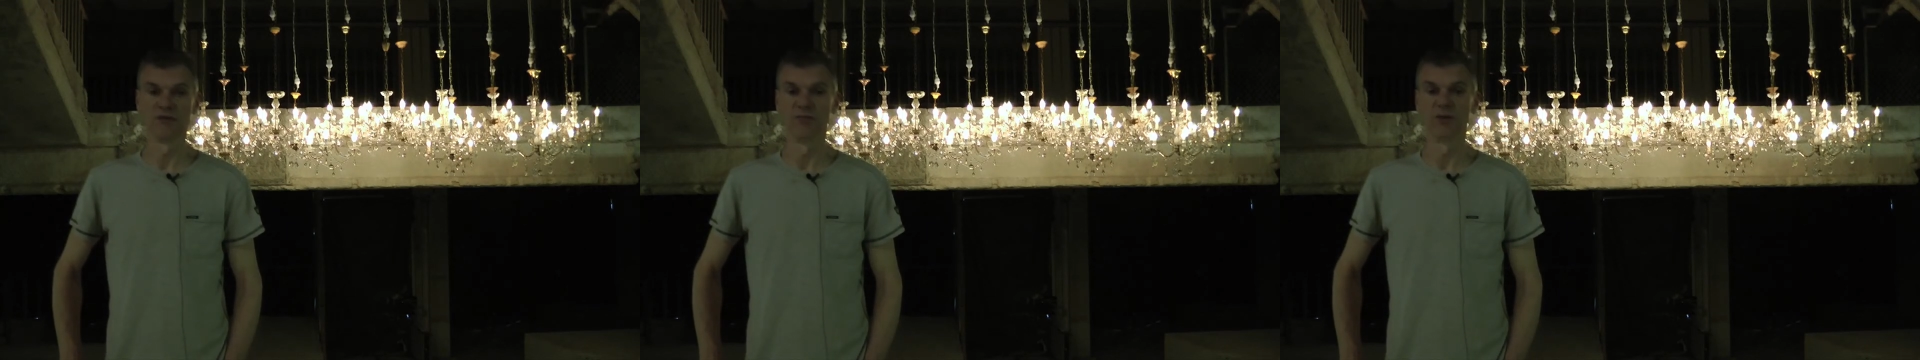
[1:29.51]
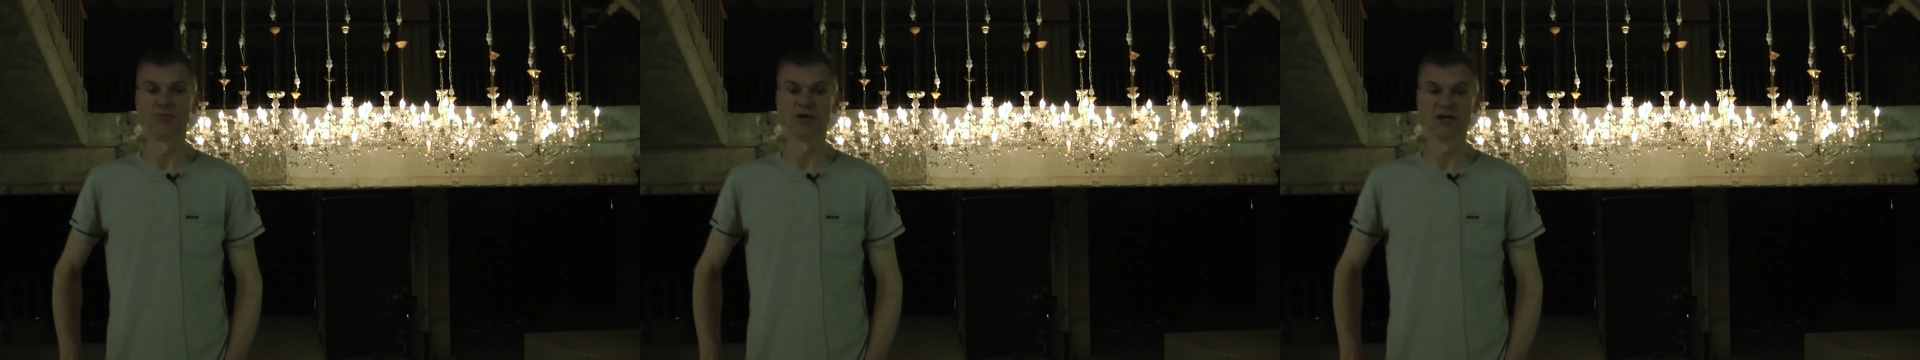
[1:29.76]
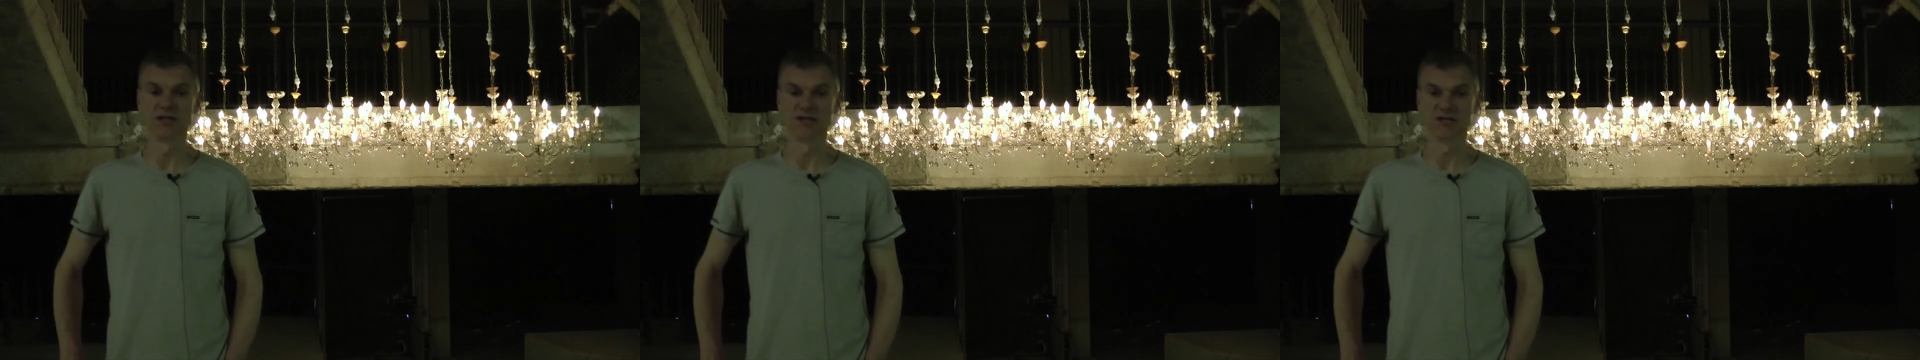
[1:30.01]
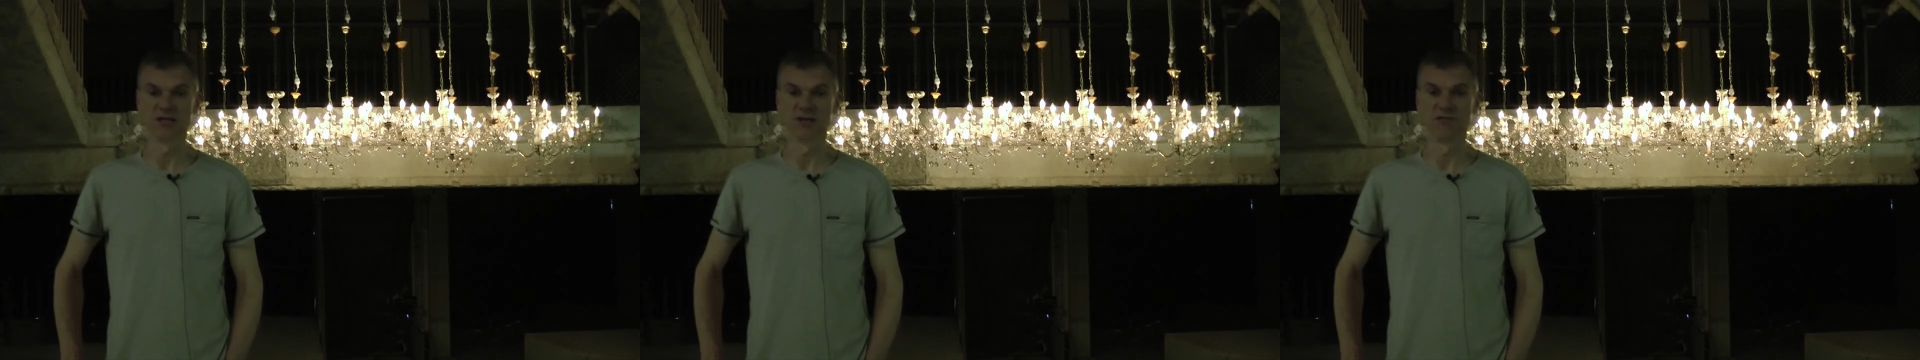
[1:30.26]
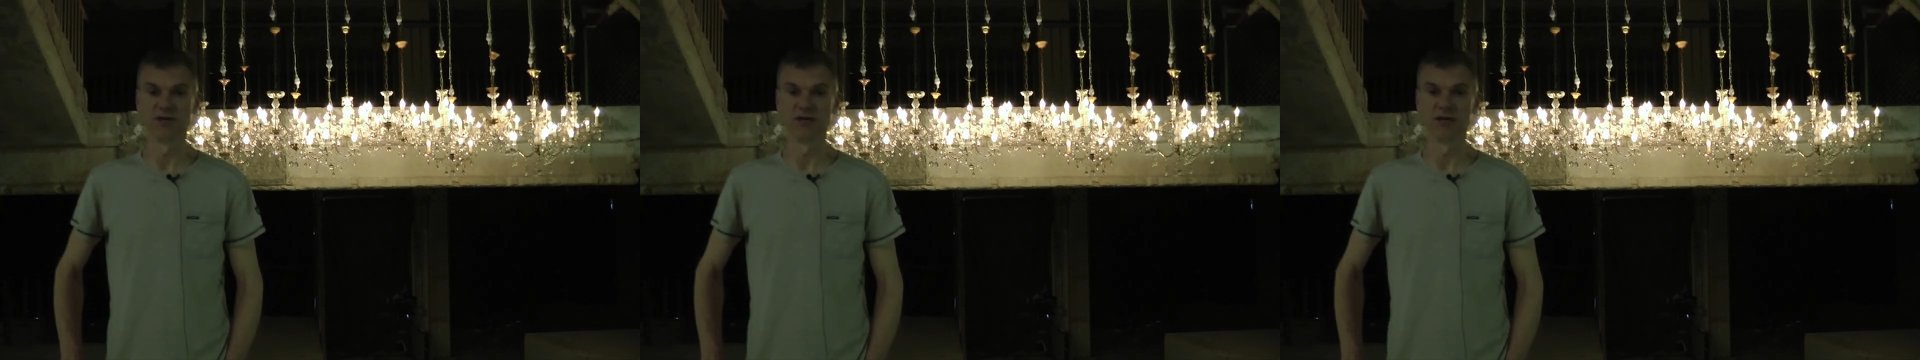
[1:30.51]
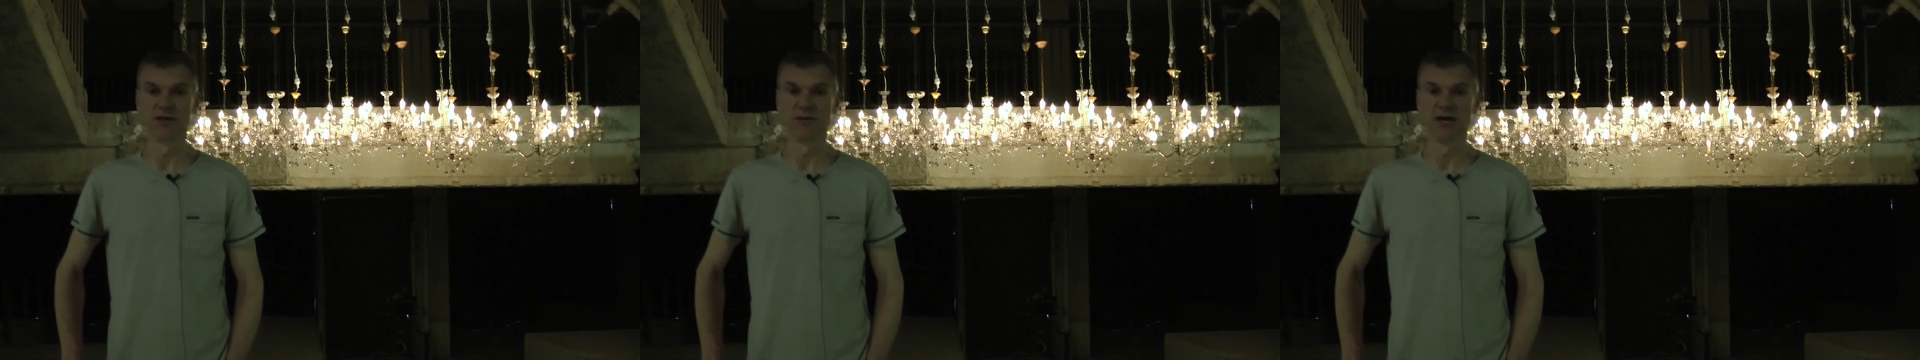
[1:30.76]
of my preconceived
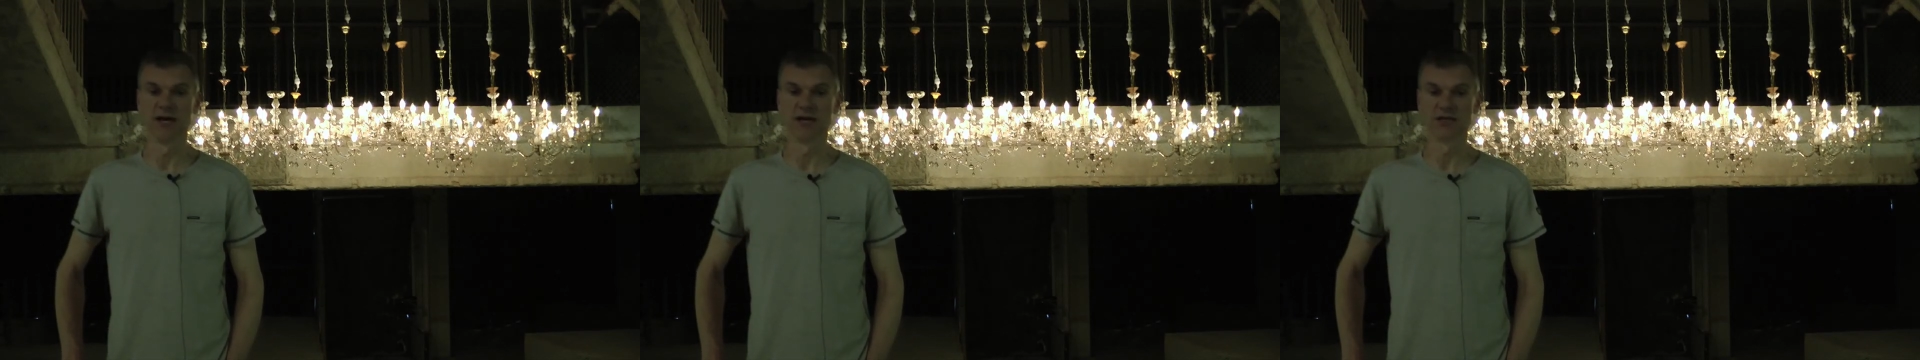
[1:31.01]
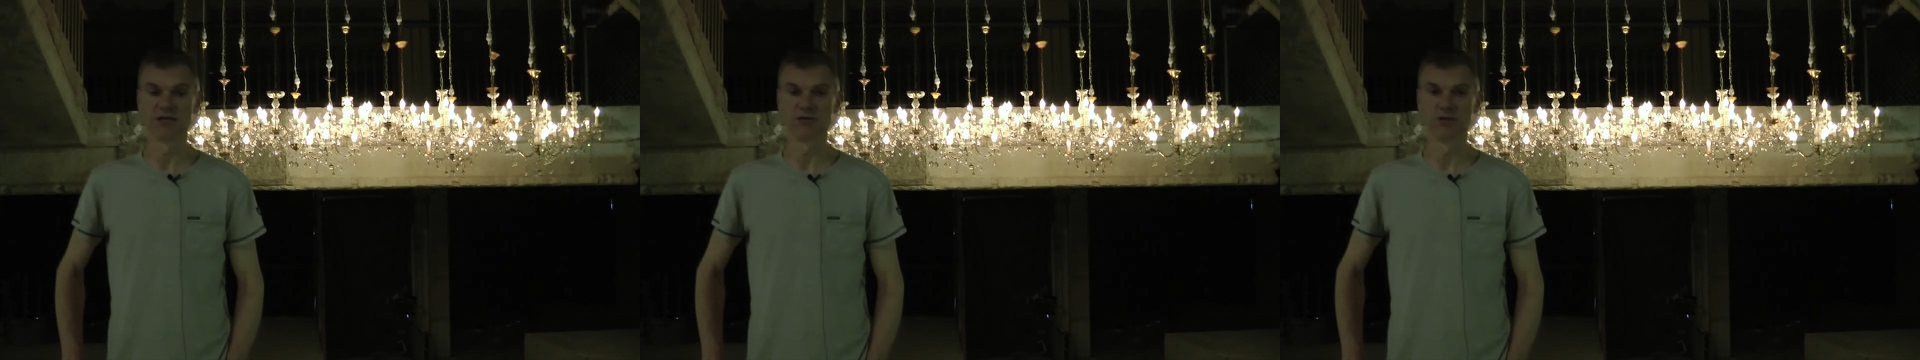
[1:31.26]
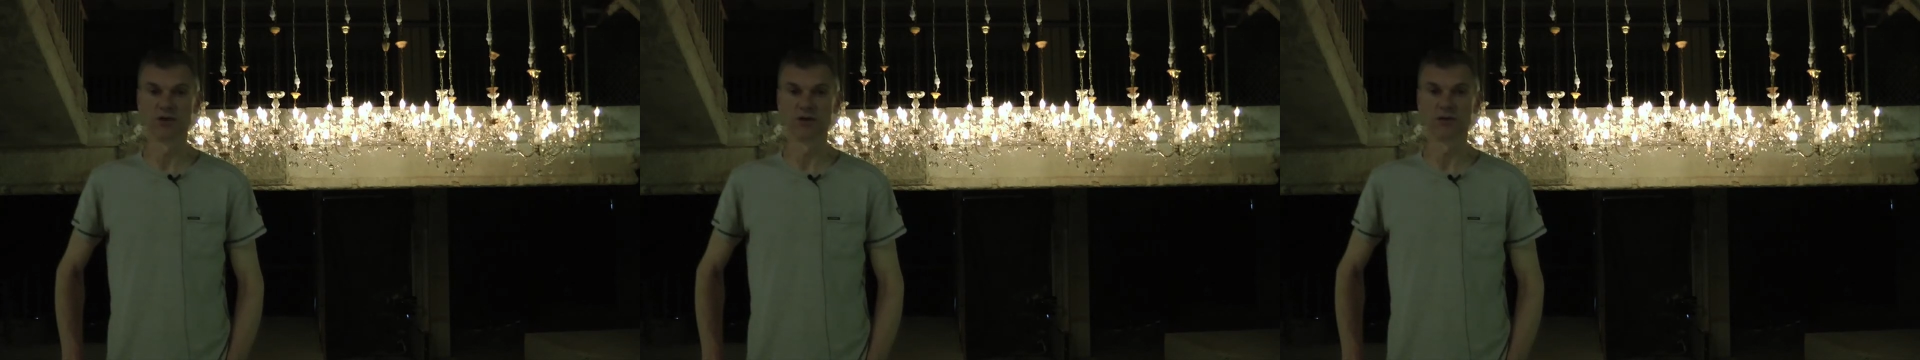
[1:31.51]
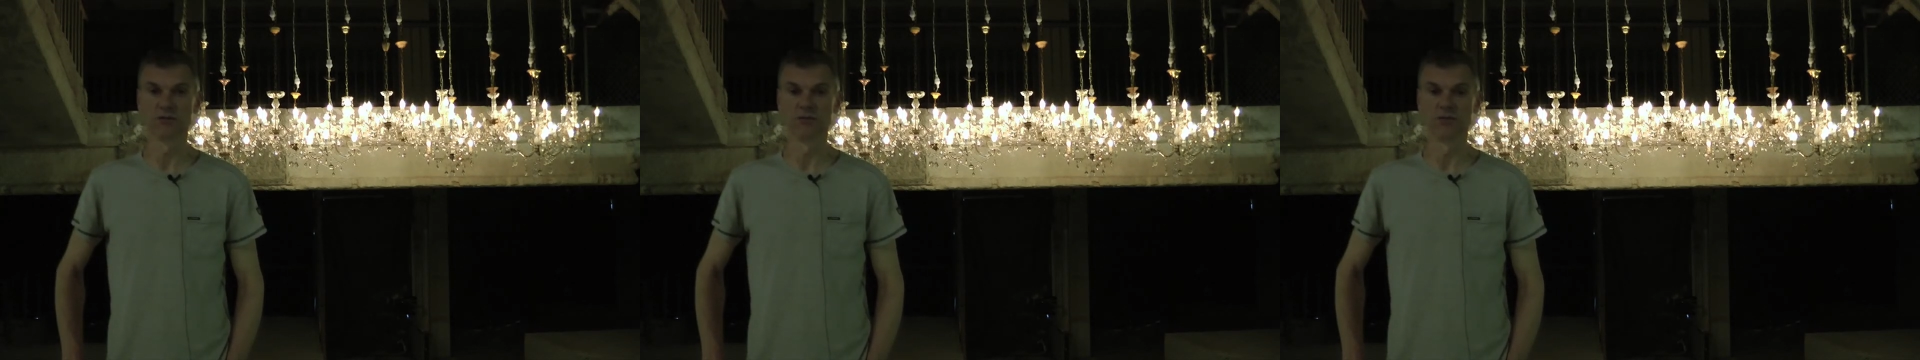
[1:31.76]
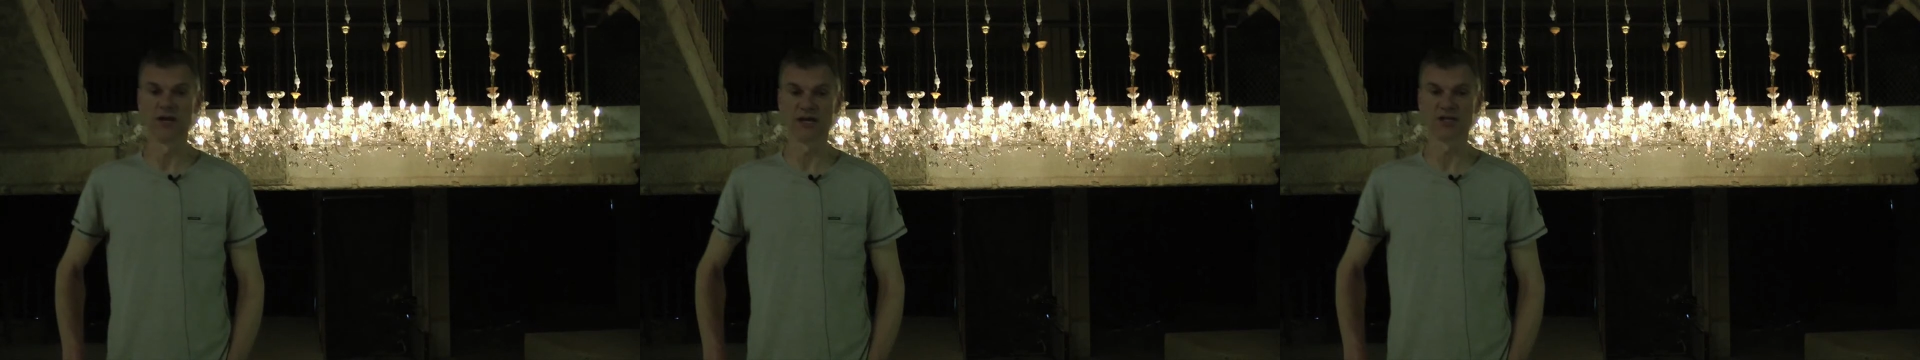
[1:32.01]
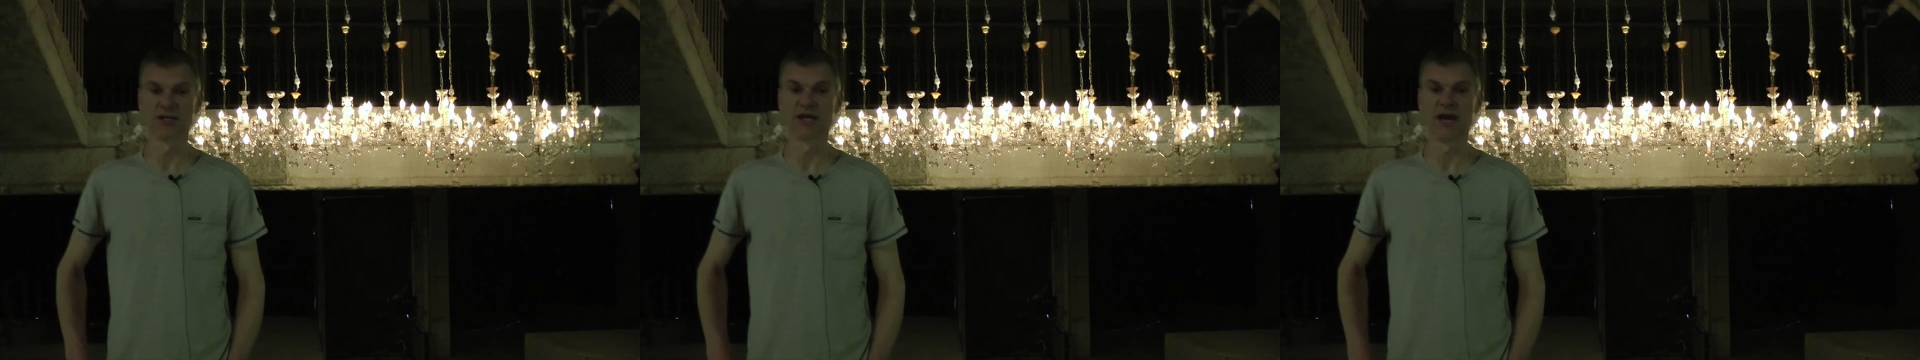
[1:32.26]
idea about how this work would
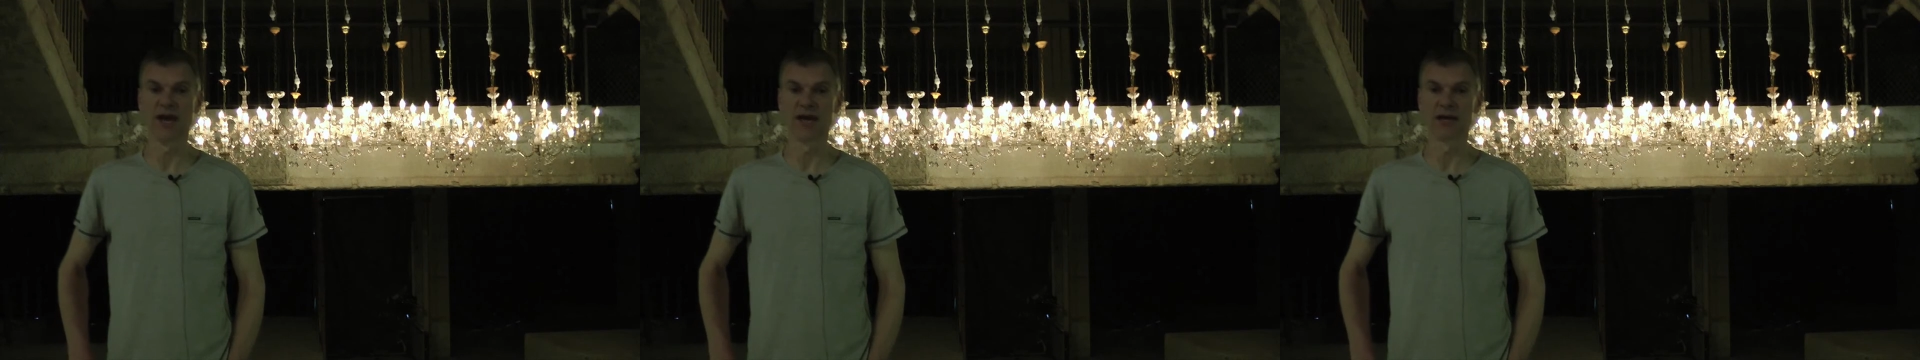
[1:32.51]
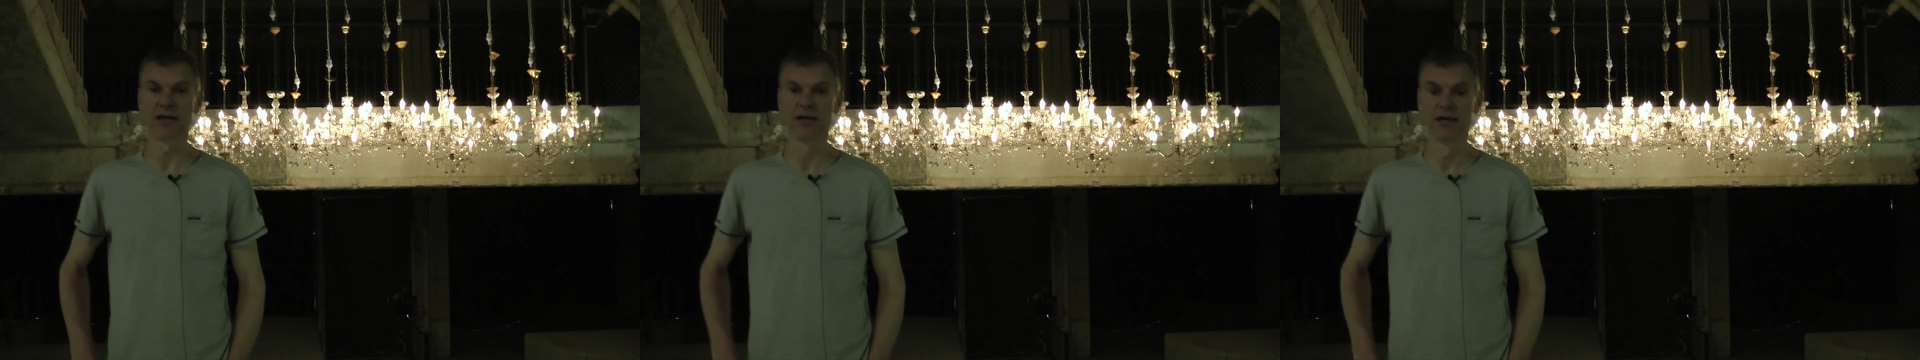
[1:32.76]
actually hang.